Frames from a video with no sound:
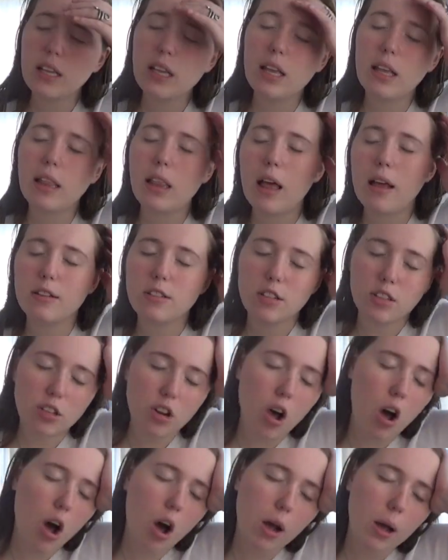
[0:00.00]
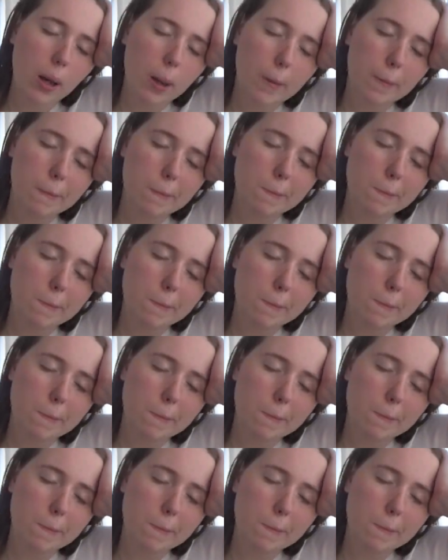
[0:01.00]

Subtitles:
Eli to talk